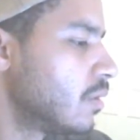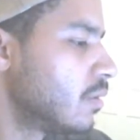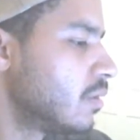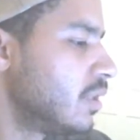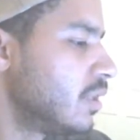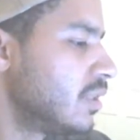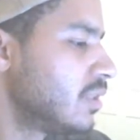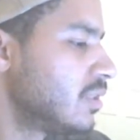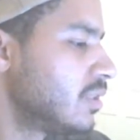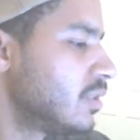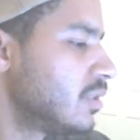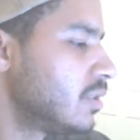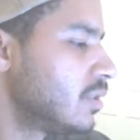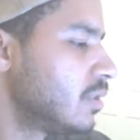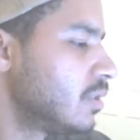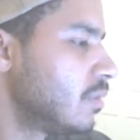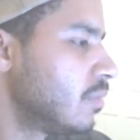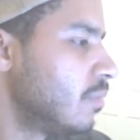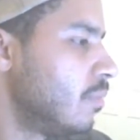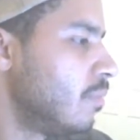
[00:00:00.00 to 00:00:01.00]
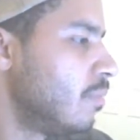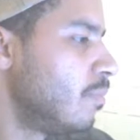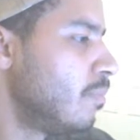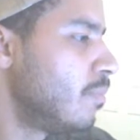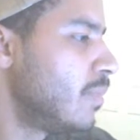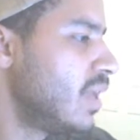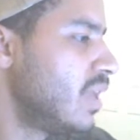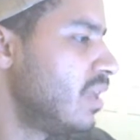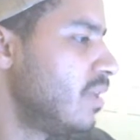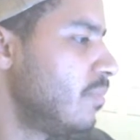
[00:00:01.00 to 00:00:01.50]
this
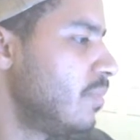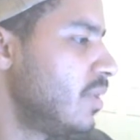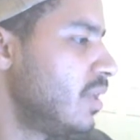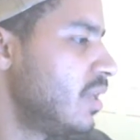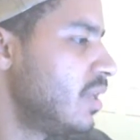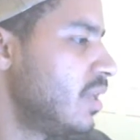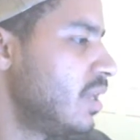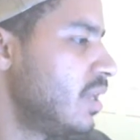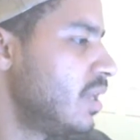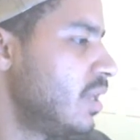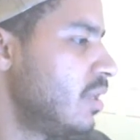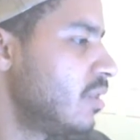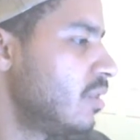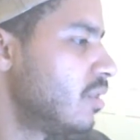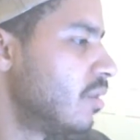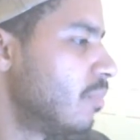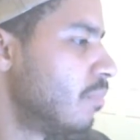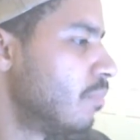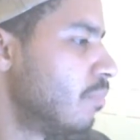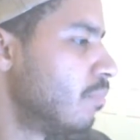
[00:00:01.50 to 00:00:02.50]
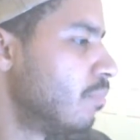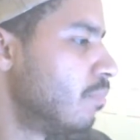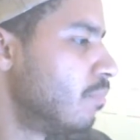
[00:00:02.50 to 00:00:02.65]
may be the